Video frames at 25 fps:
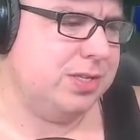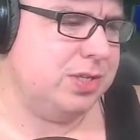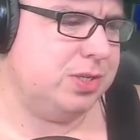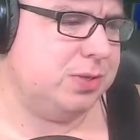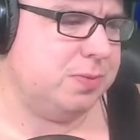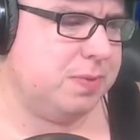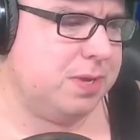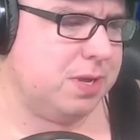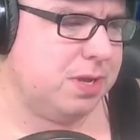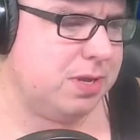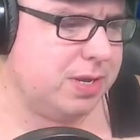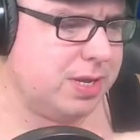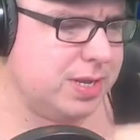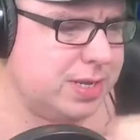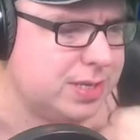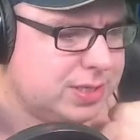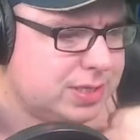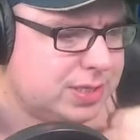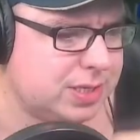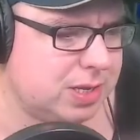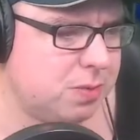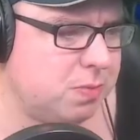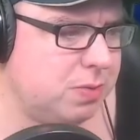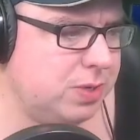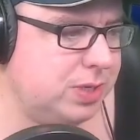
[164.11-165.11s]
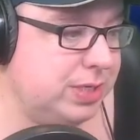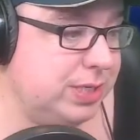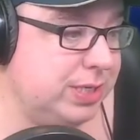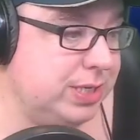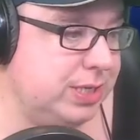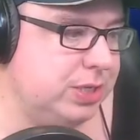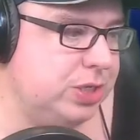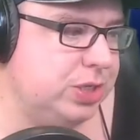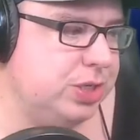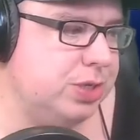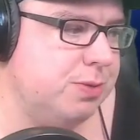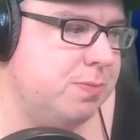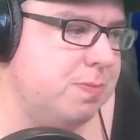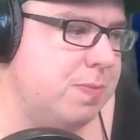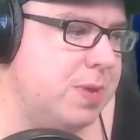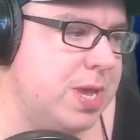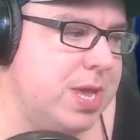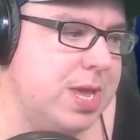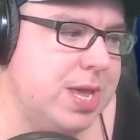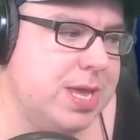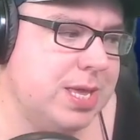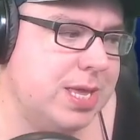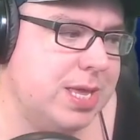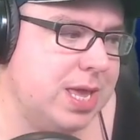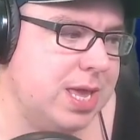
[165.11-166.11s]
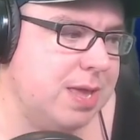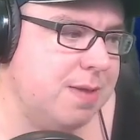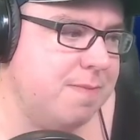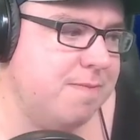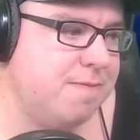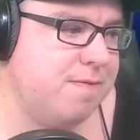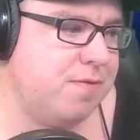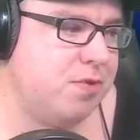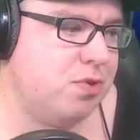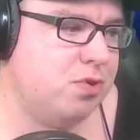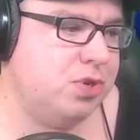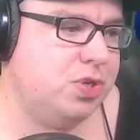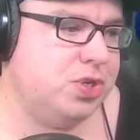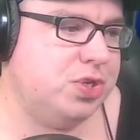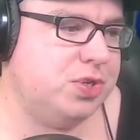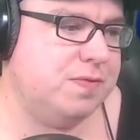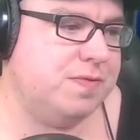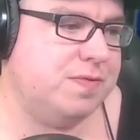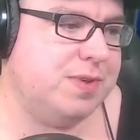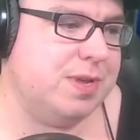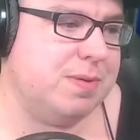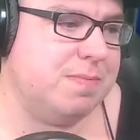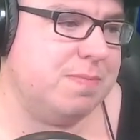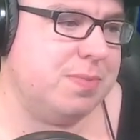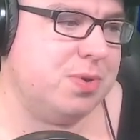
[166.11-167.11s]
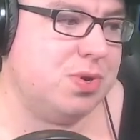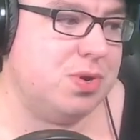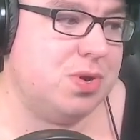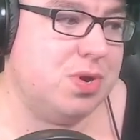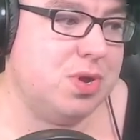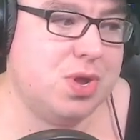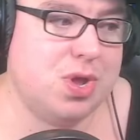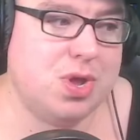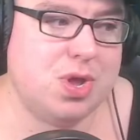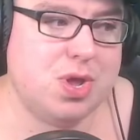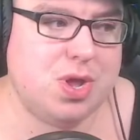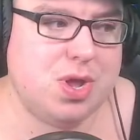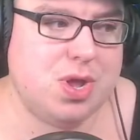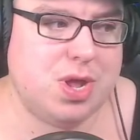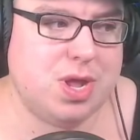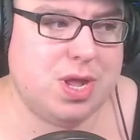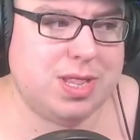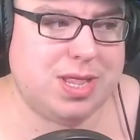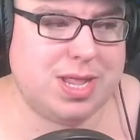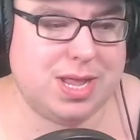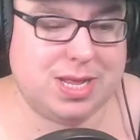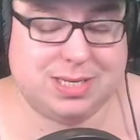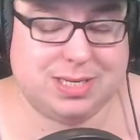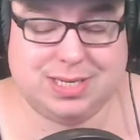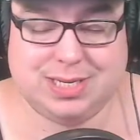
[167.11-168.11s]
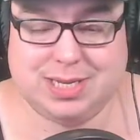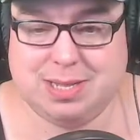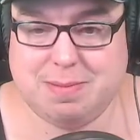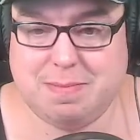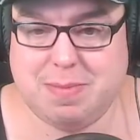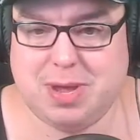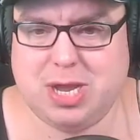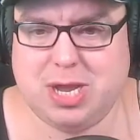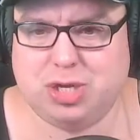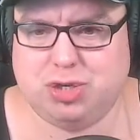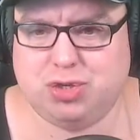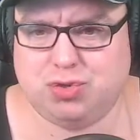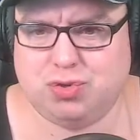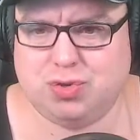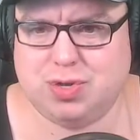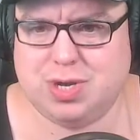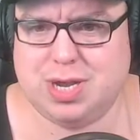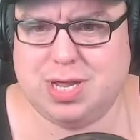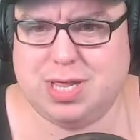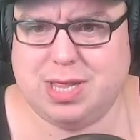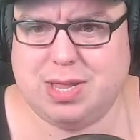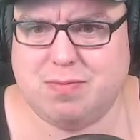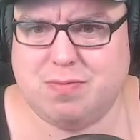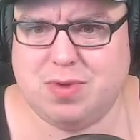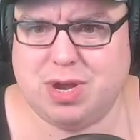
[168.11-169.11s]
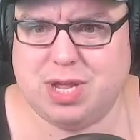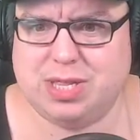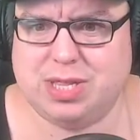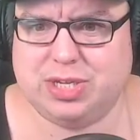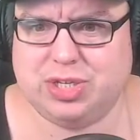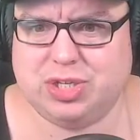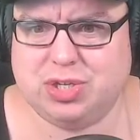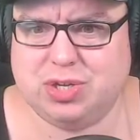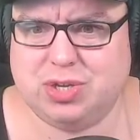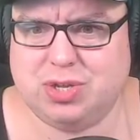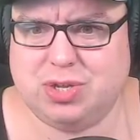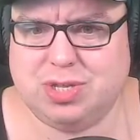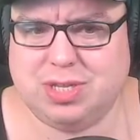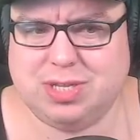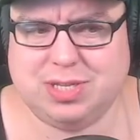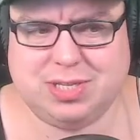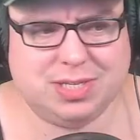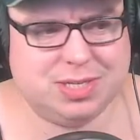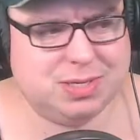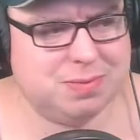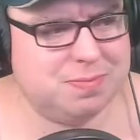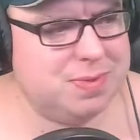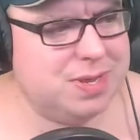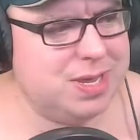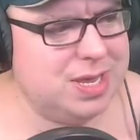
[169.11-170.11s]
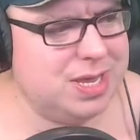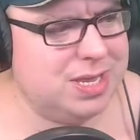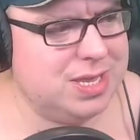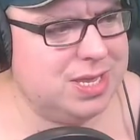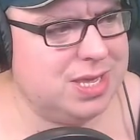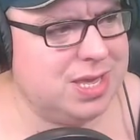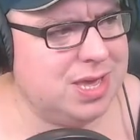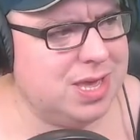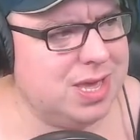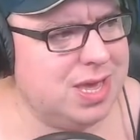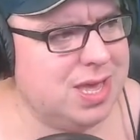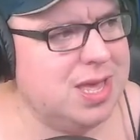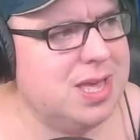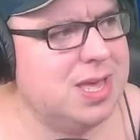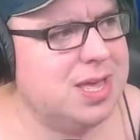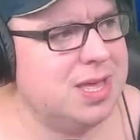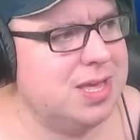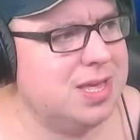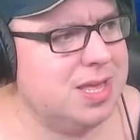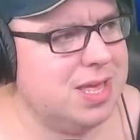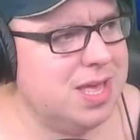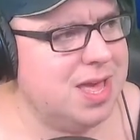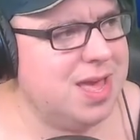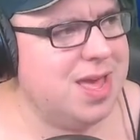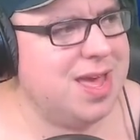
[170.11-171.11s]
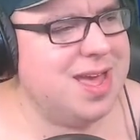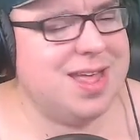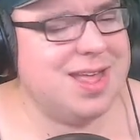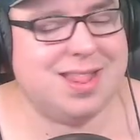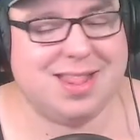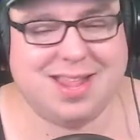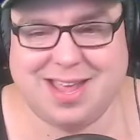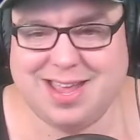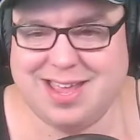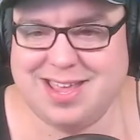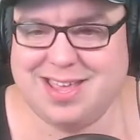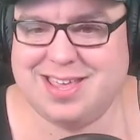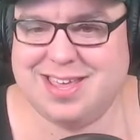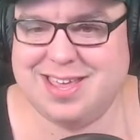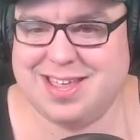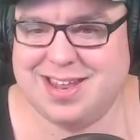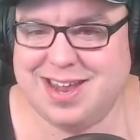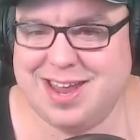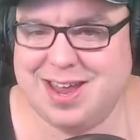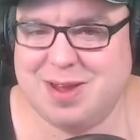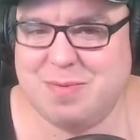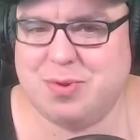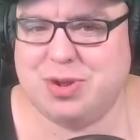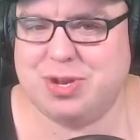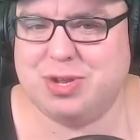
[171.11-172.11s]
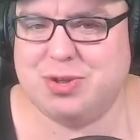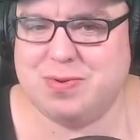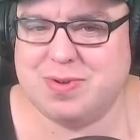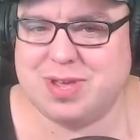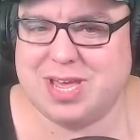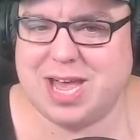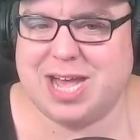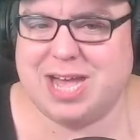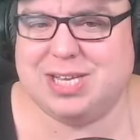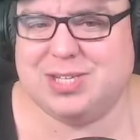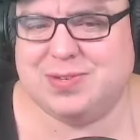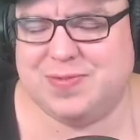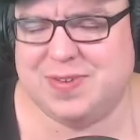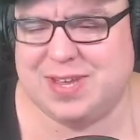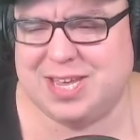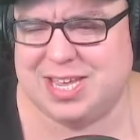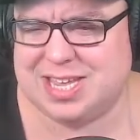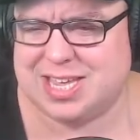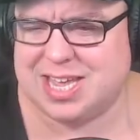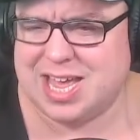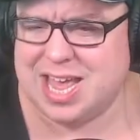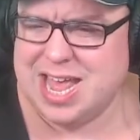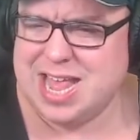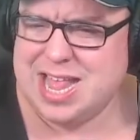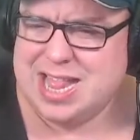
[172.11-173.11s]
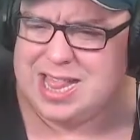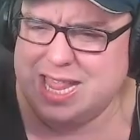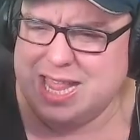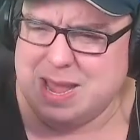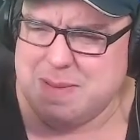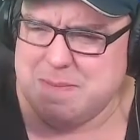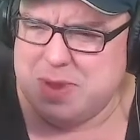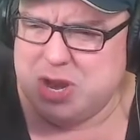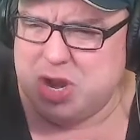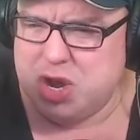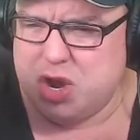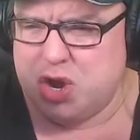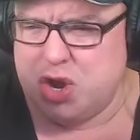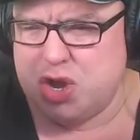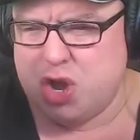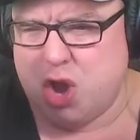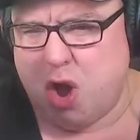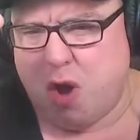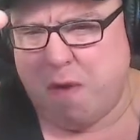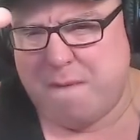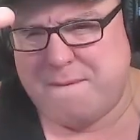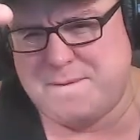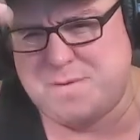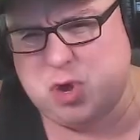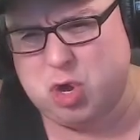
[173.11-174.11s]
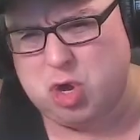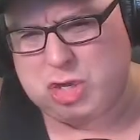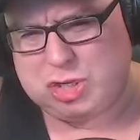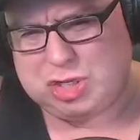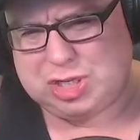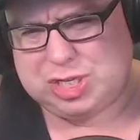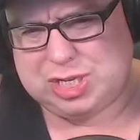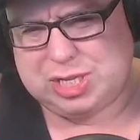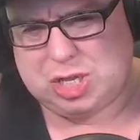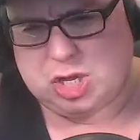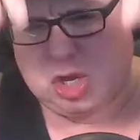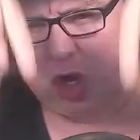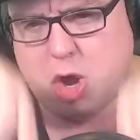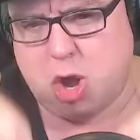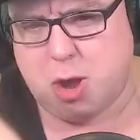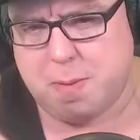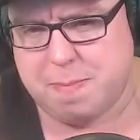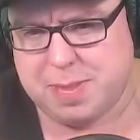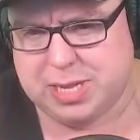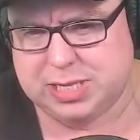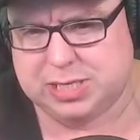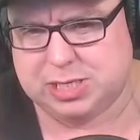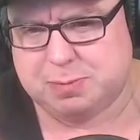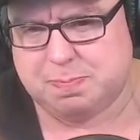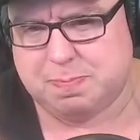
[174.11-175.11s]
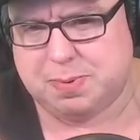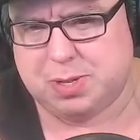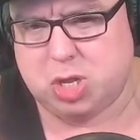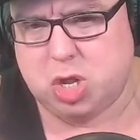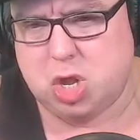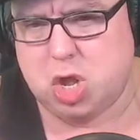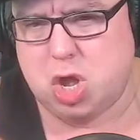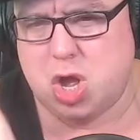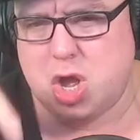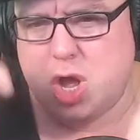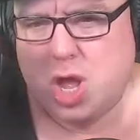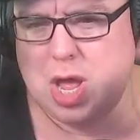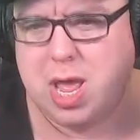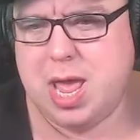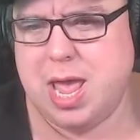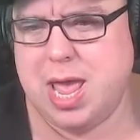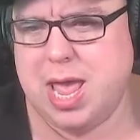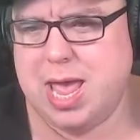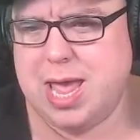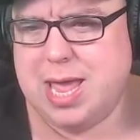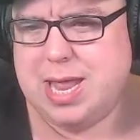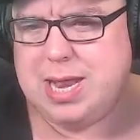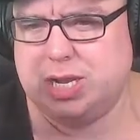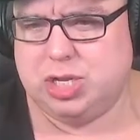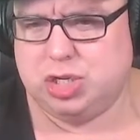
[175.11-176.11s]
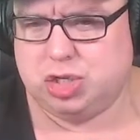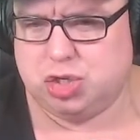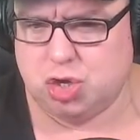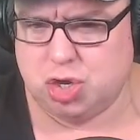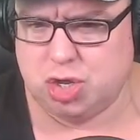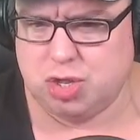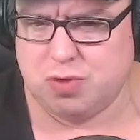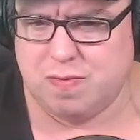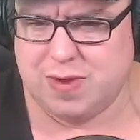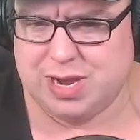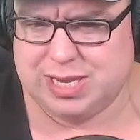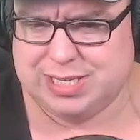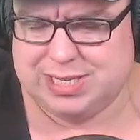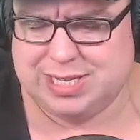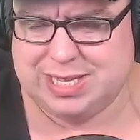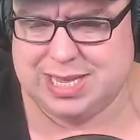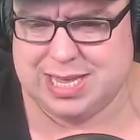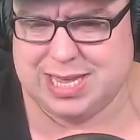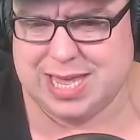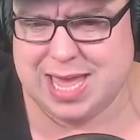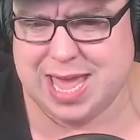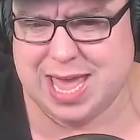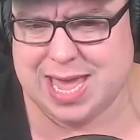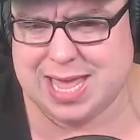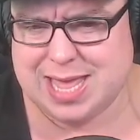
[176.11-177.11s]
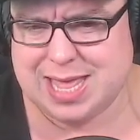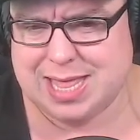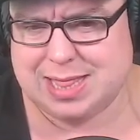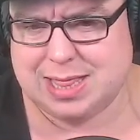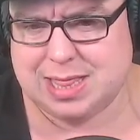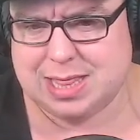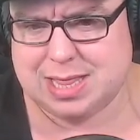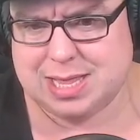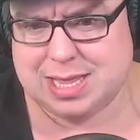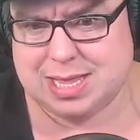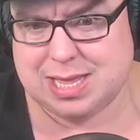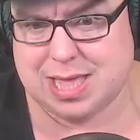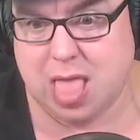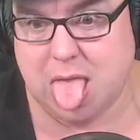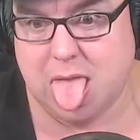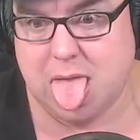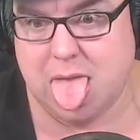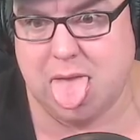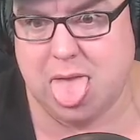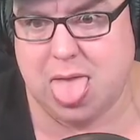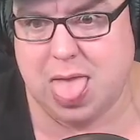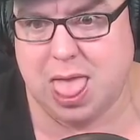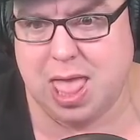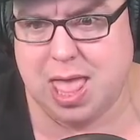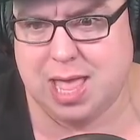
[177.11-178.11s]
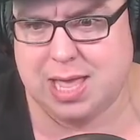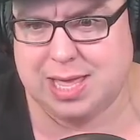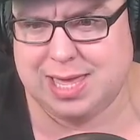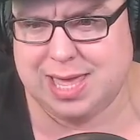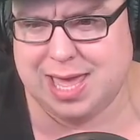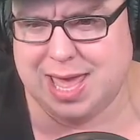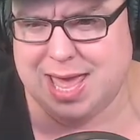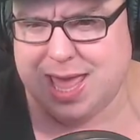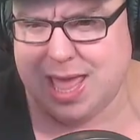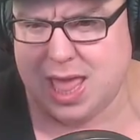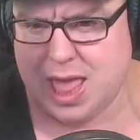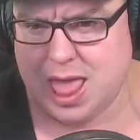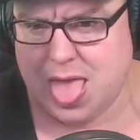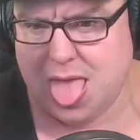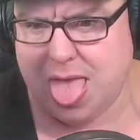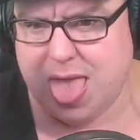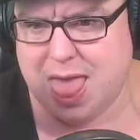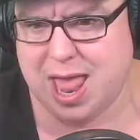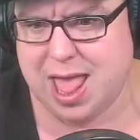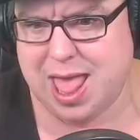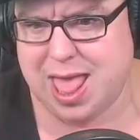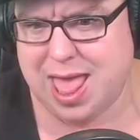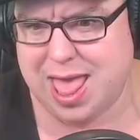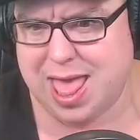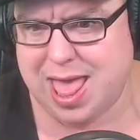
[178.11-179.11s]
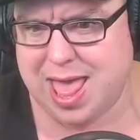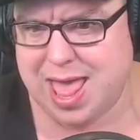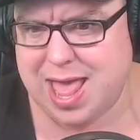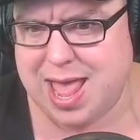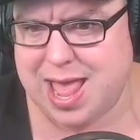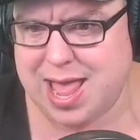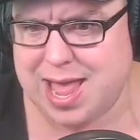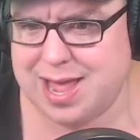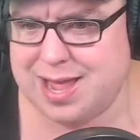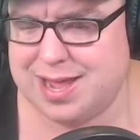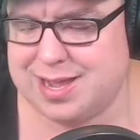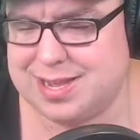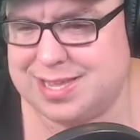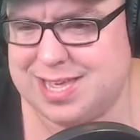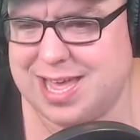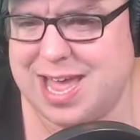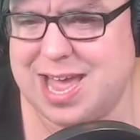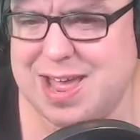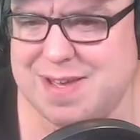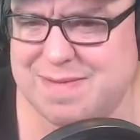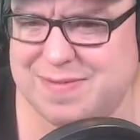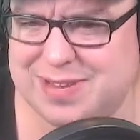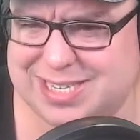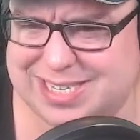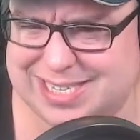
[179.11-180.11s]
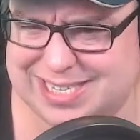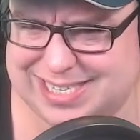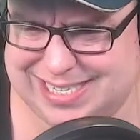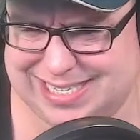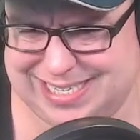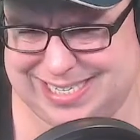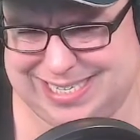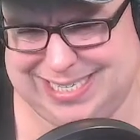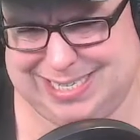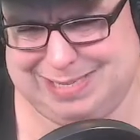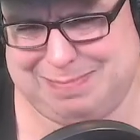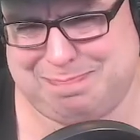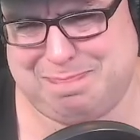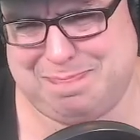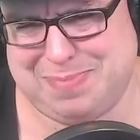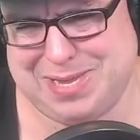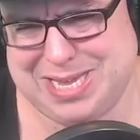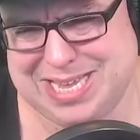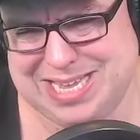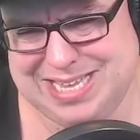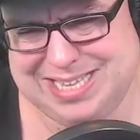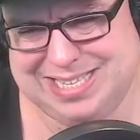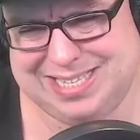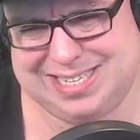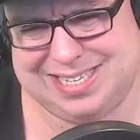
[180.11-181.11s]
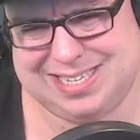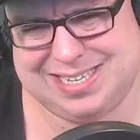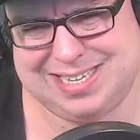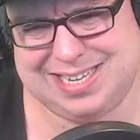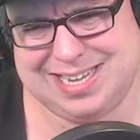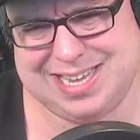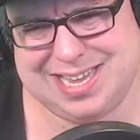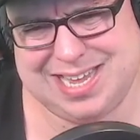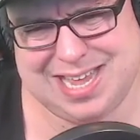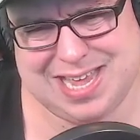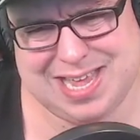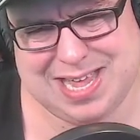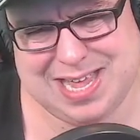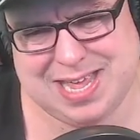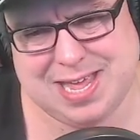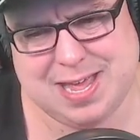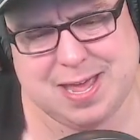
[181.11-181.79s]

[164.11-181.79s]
To be honest, I want to see some game footage of it, but that cinematic trailer really sold it to me. Yeah, liking it. What do you guys think? Let me know your thoughts in the comments below and enjoy the rest of your gig. Uh, gig uh, can't even speak today.